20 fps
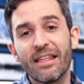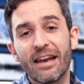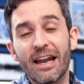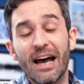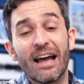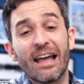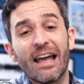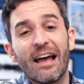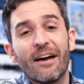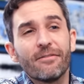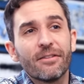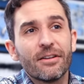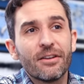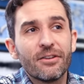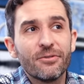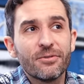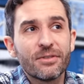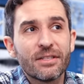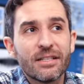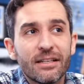that I haven't
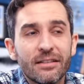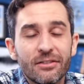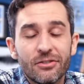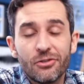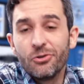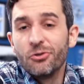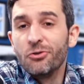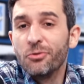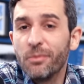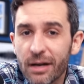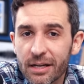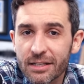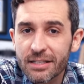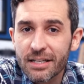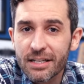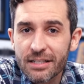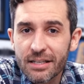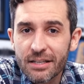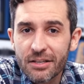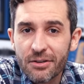used it too much
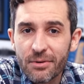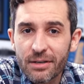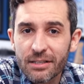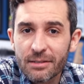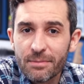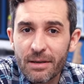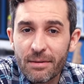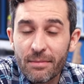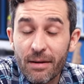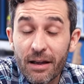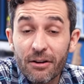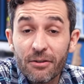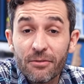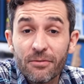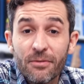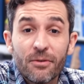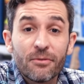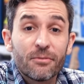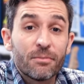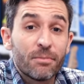as a USB
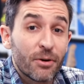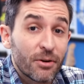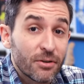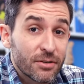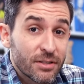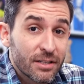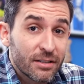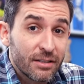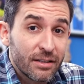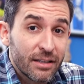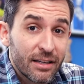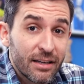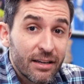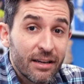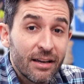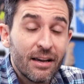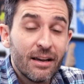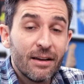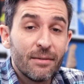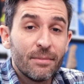microphone personally
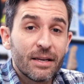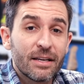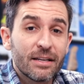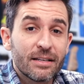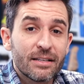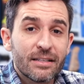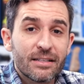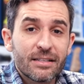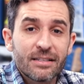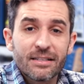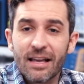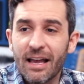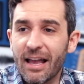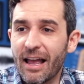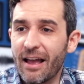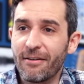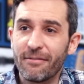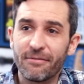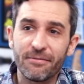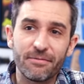because I
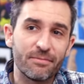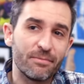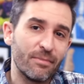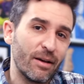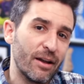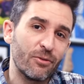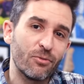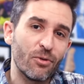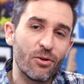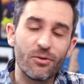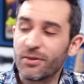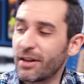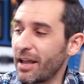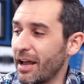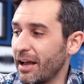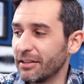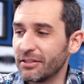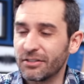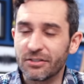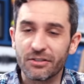have my
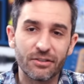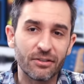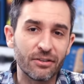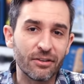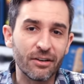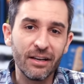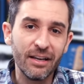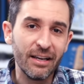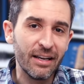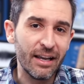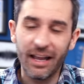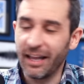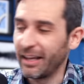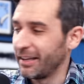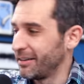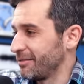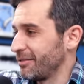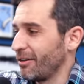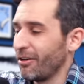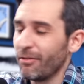Rodecaster
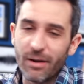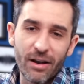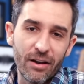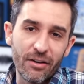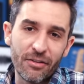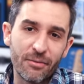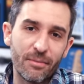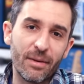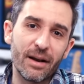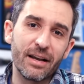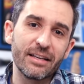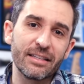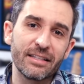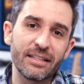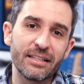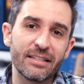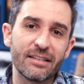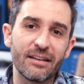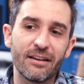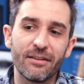and all my other mics
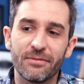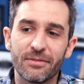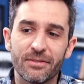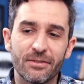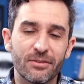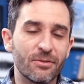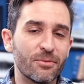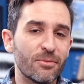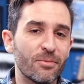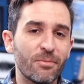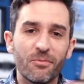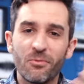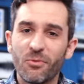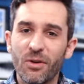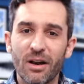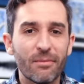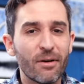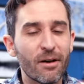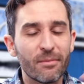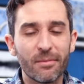and stuff. So
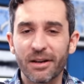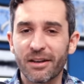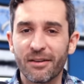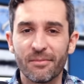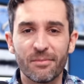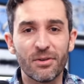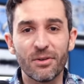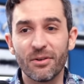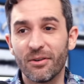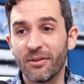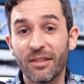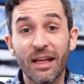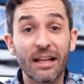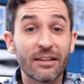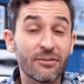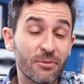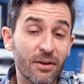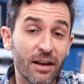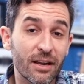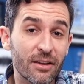when I'm on my computer,
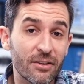that's what I